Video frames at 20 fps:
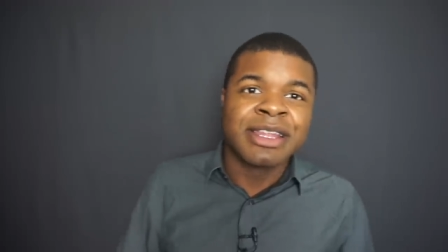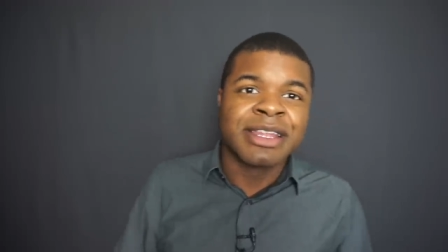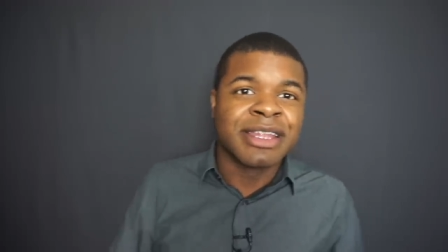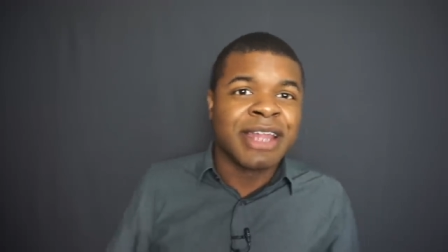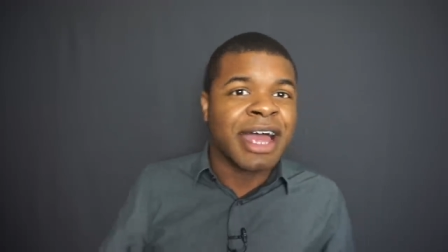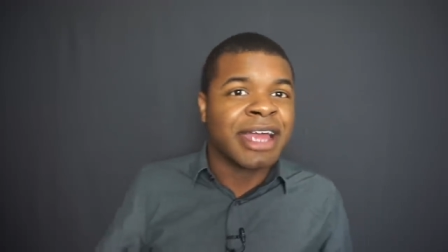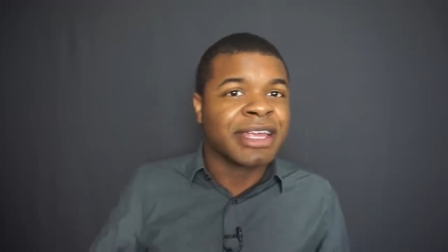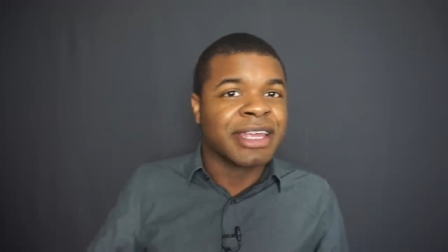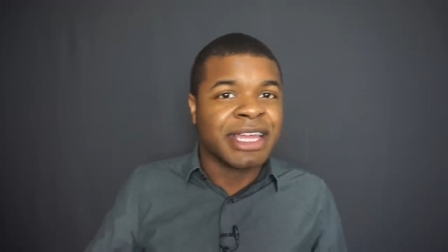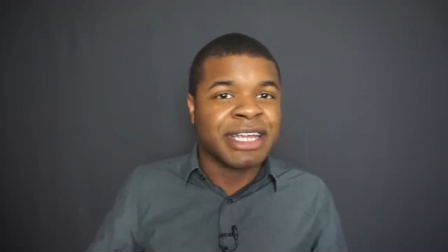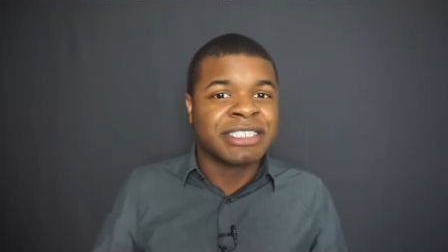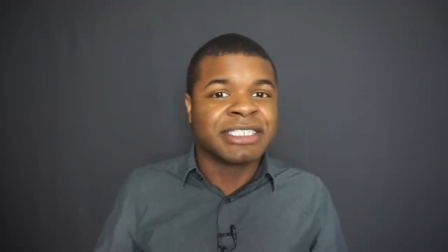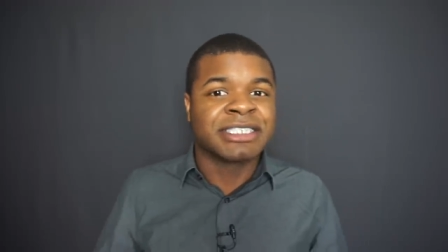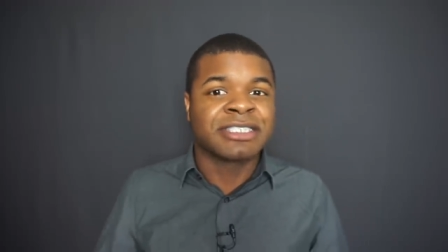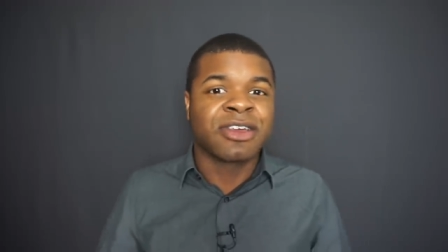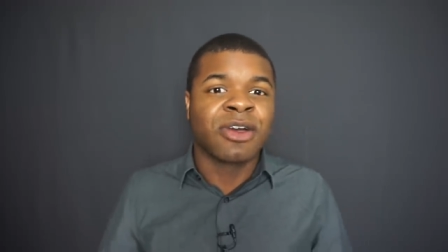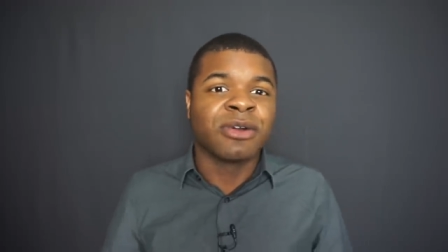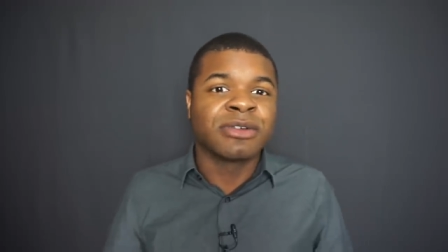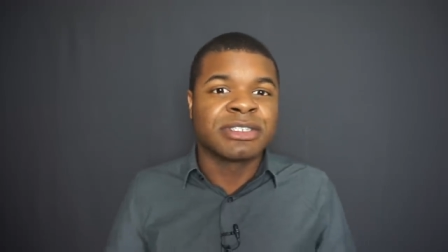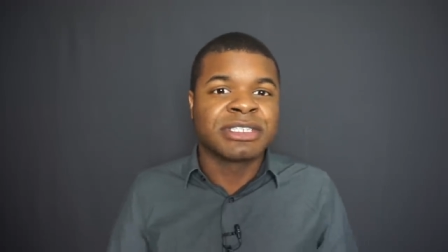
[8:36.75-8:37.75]
like it
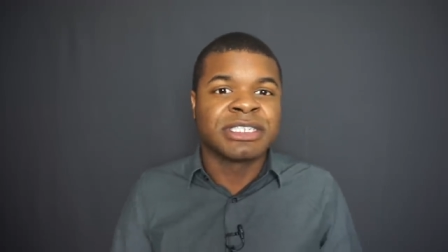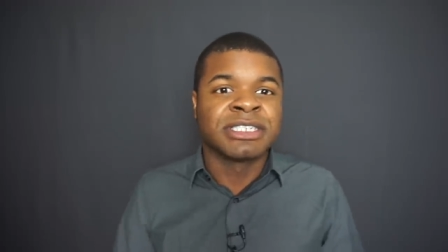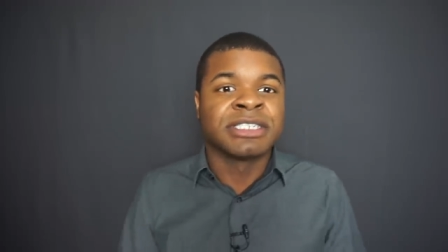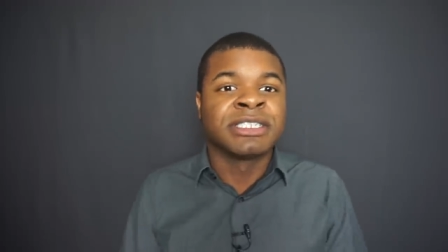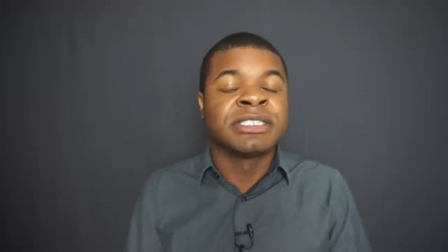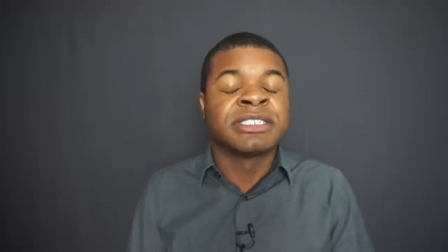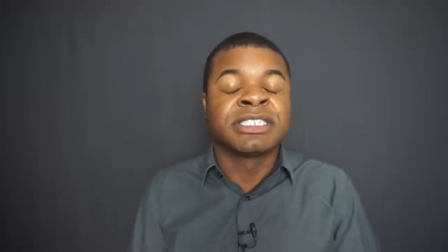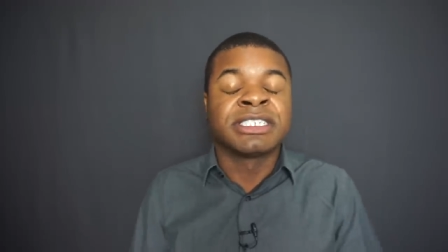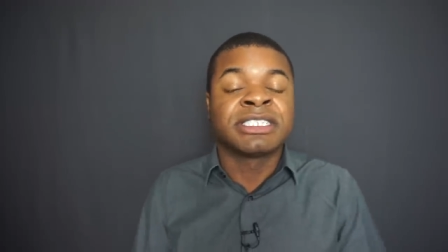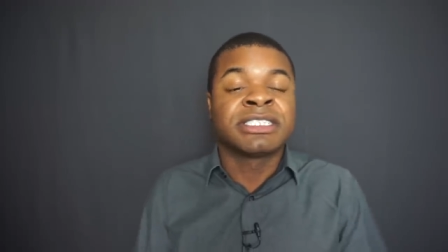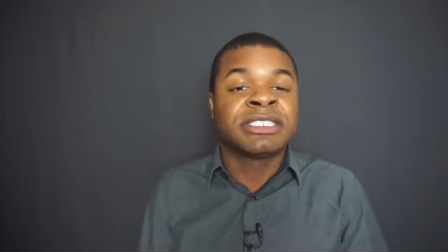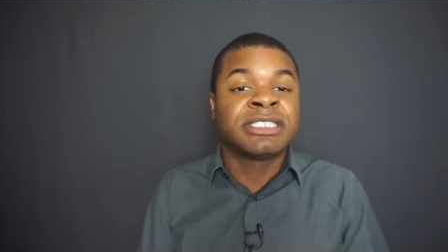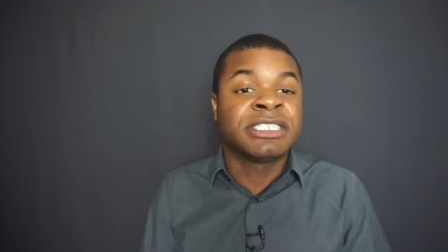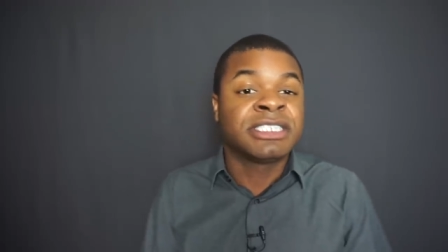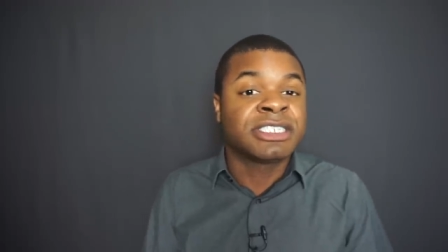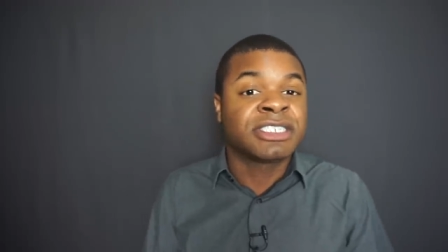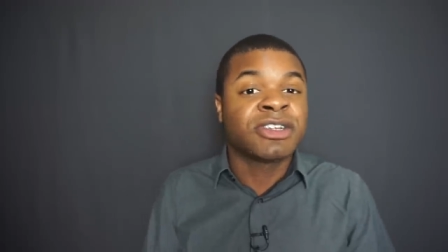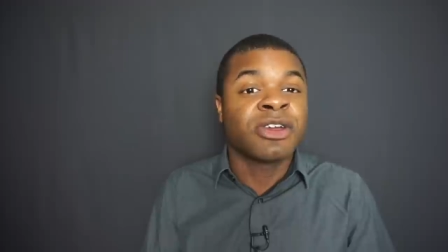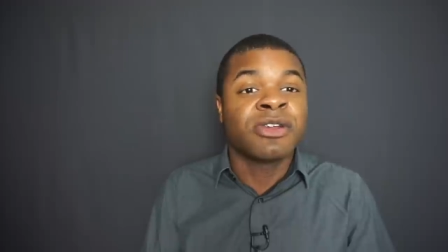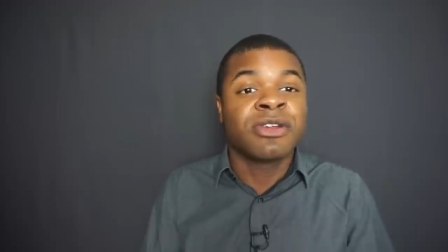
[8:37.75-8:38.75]
just goes to, to
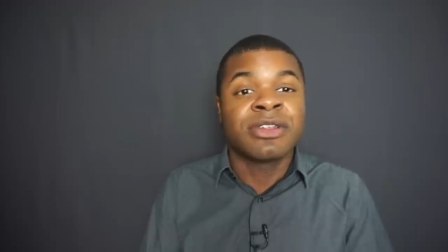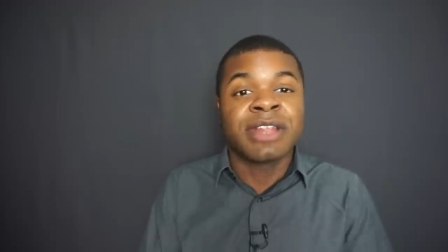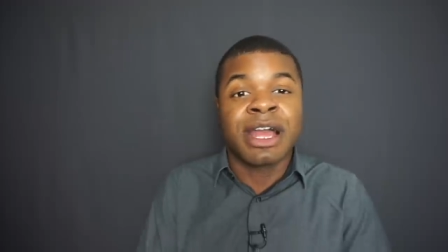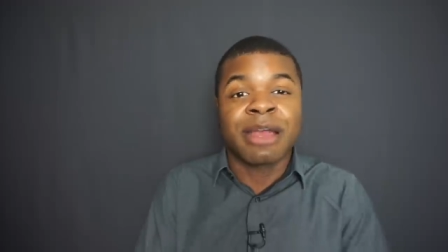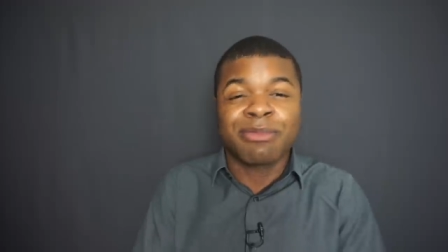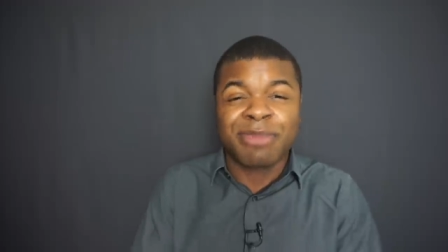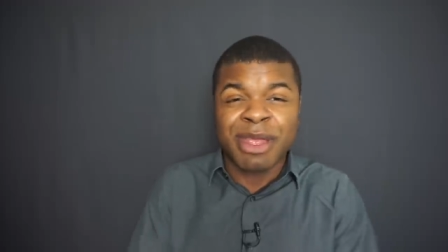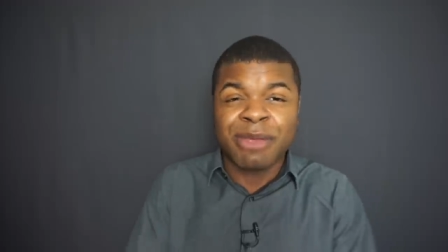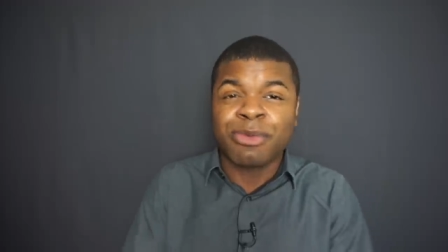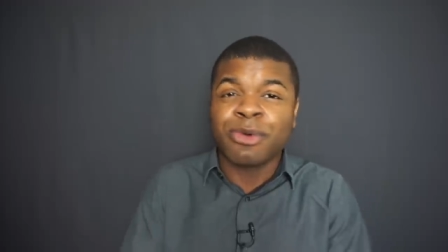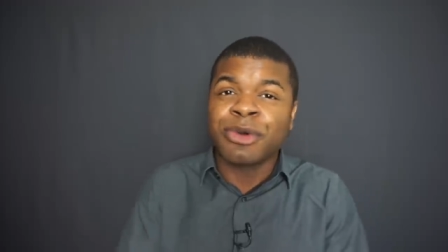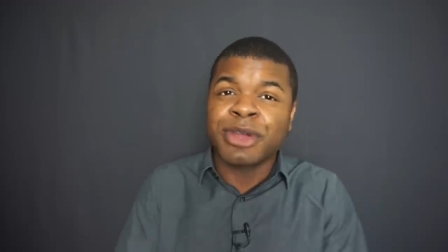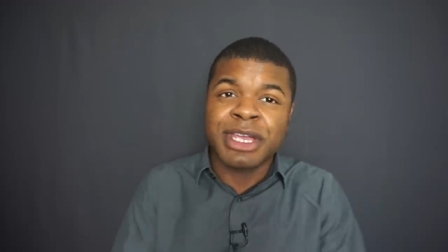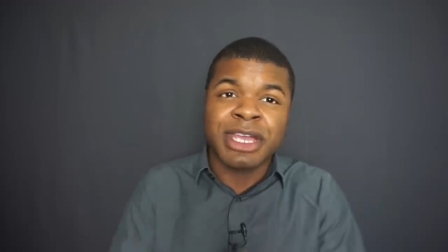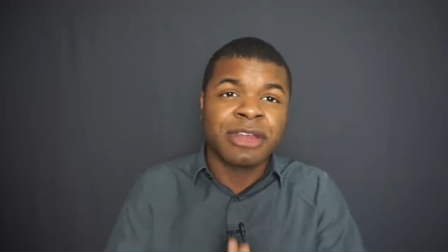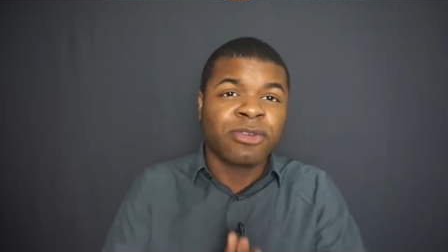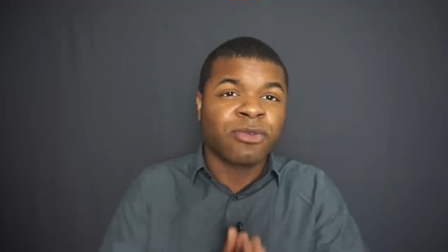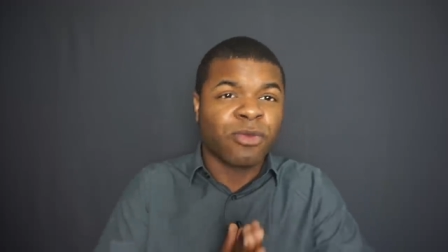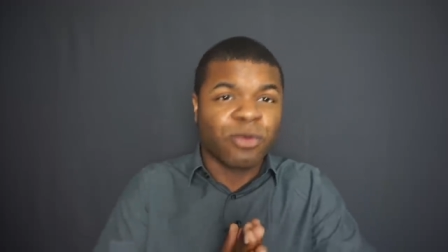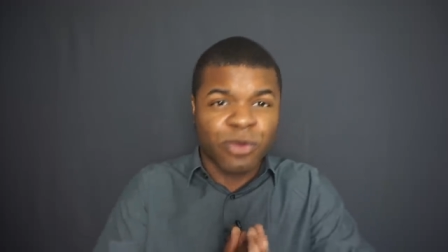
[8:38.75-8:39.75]
to show you like people
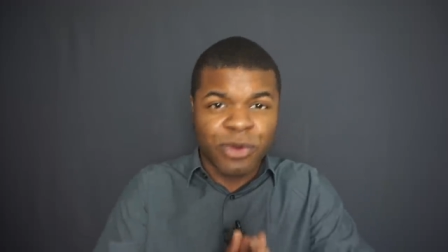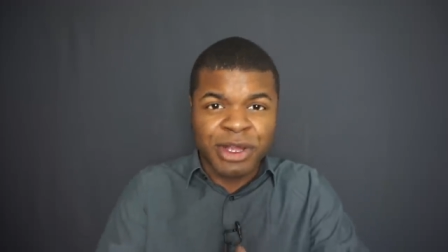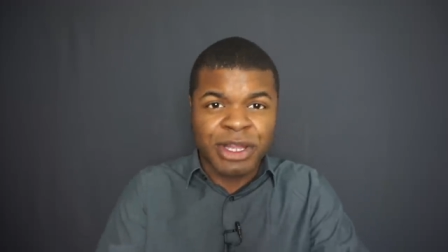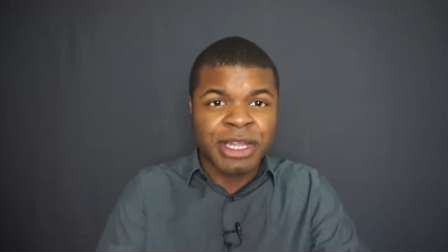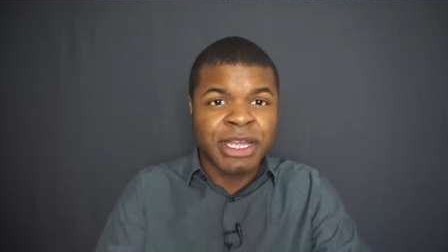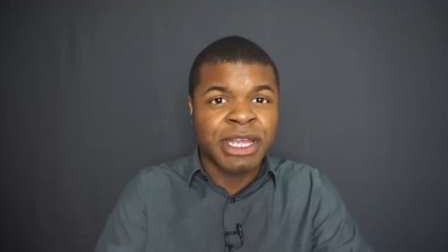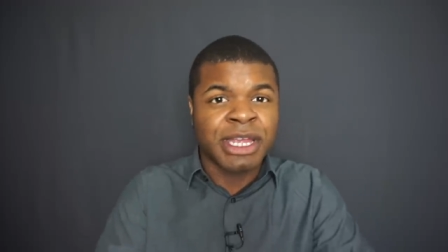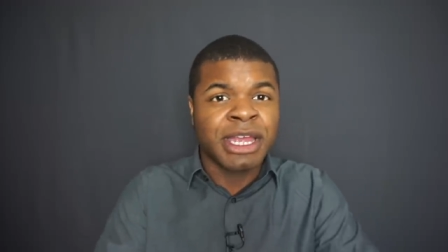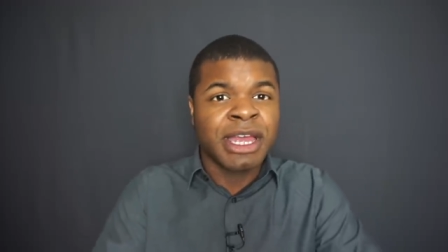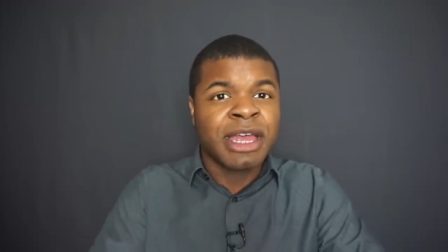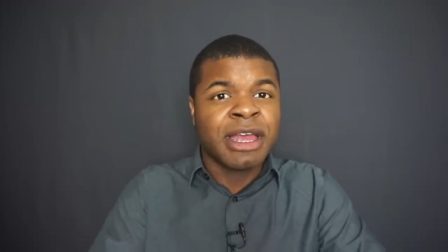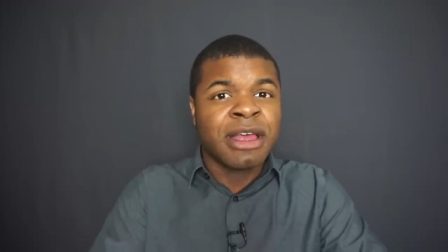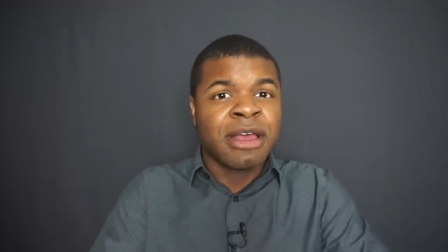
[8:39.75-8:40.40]
can really